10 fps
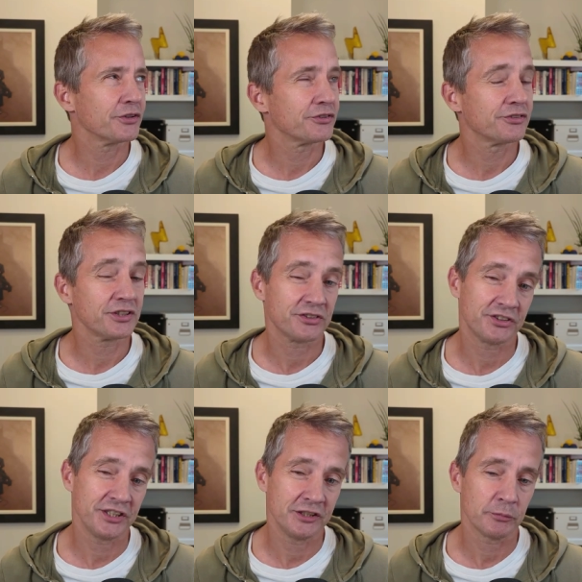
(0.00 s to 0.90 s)
a
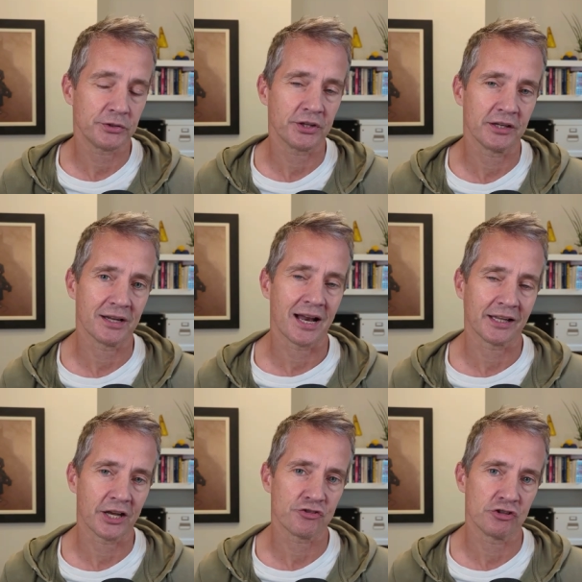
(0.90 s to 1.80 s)
16%
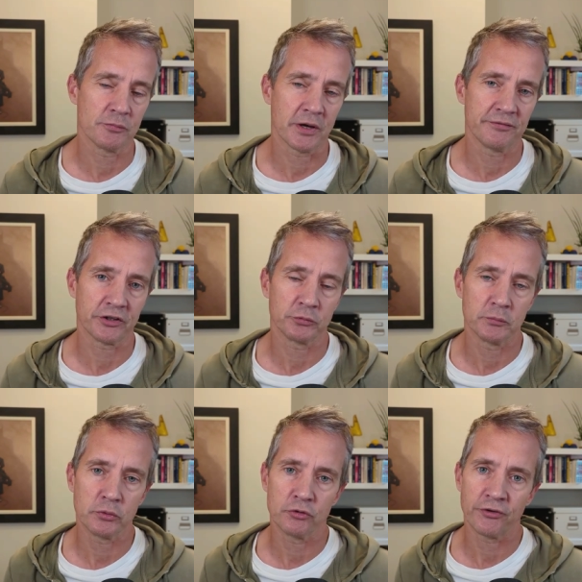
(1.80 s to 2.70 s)
allocation in my investment
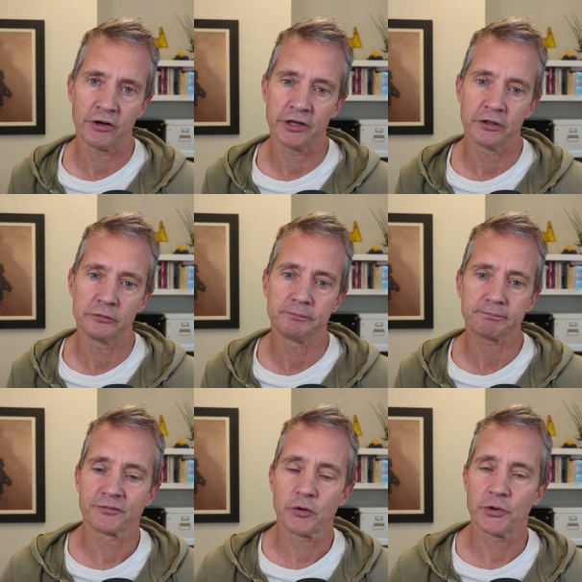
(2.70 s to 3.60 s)
portfolio.
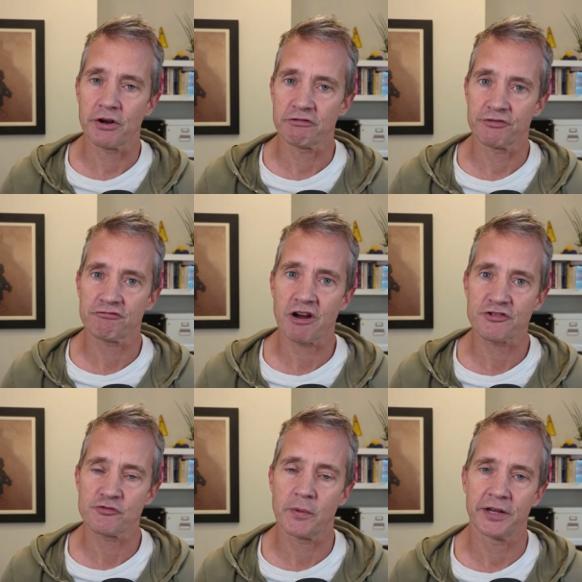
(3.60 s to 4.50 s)
When I
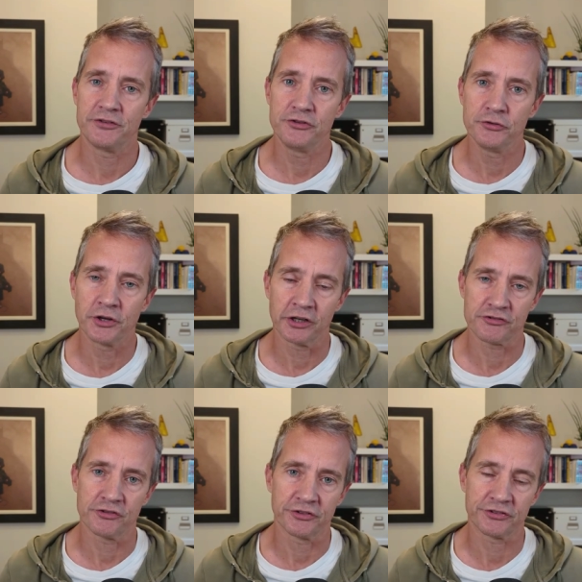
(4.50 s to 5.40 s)
refreshed my due
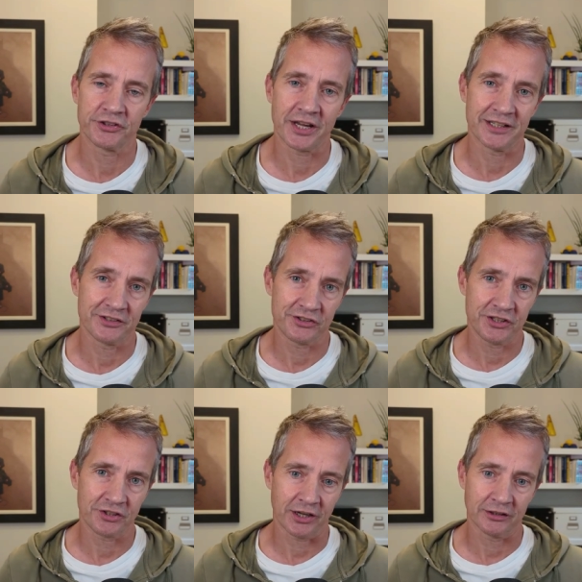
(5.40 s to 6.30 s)
diligence today in
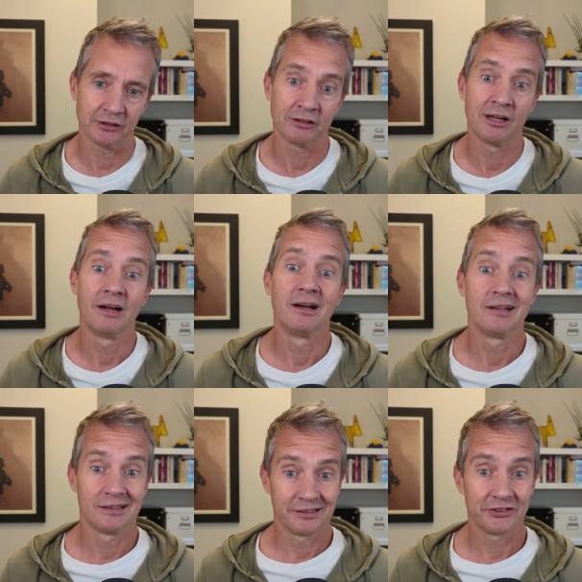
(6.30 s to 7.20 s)
detail,
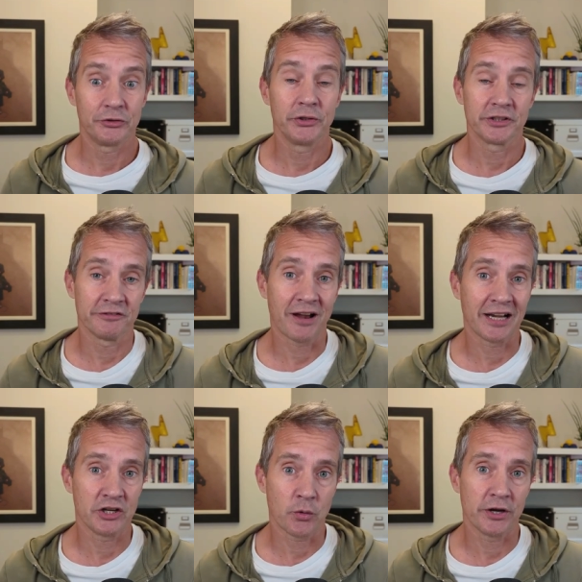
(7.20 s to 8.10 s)
doing the
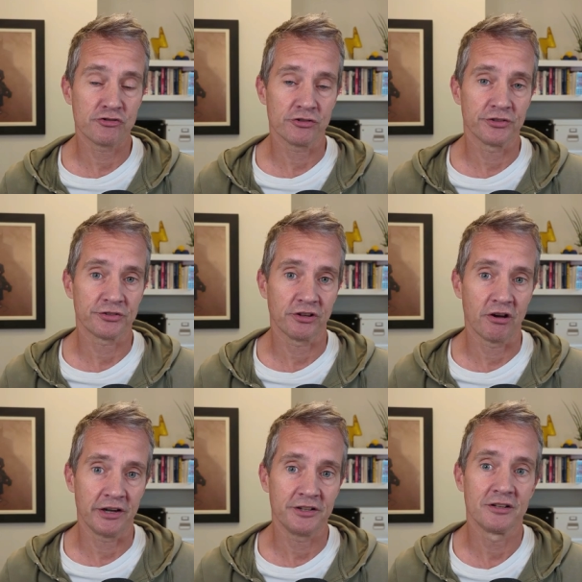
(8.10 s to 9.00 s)
valuation
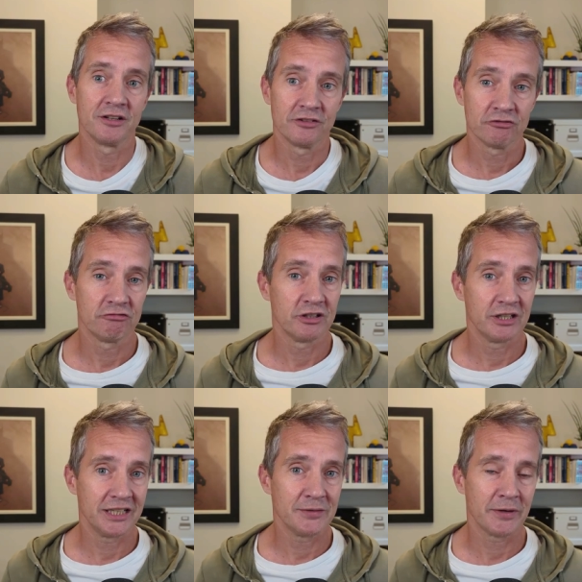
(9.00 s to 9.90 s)
slide
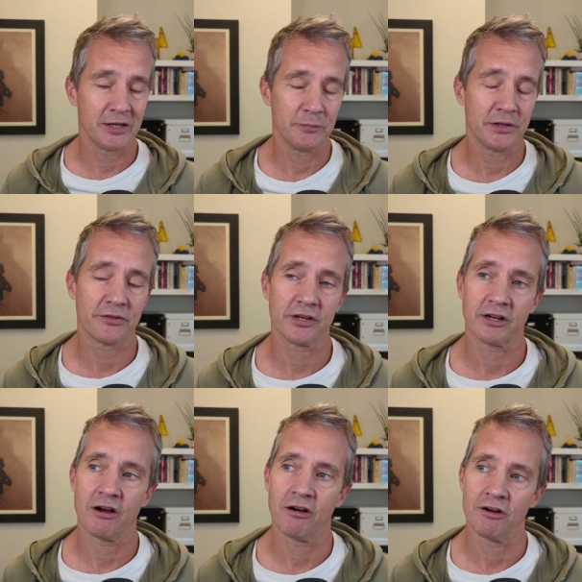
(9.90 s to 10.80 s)
really made me think
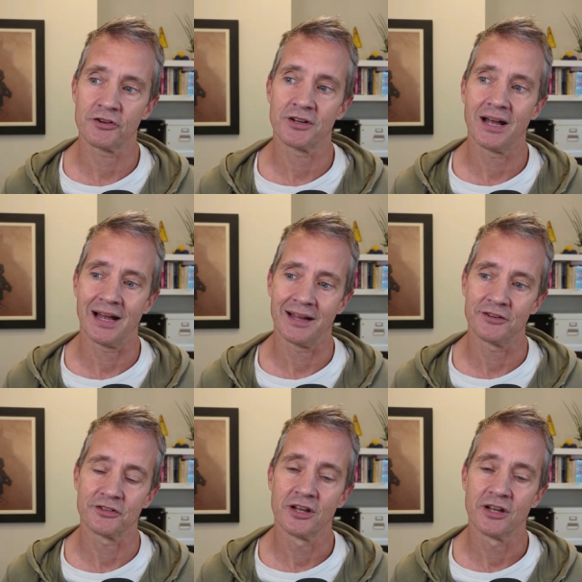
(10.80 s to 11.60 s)
hard. And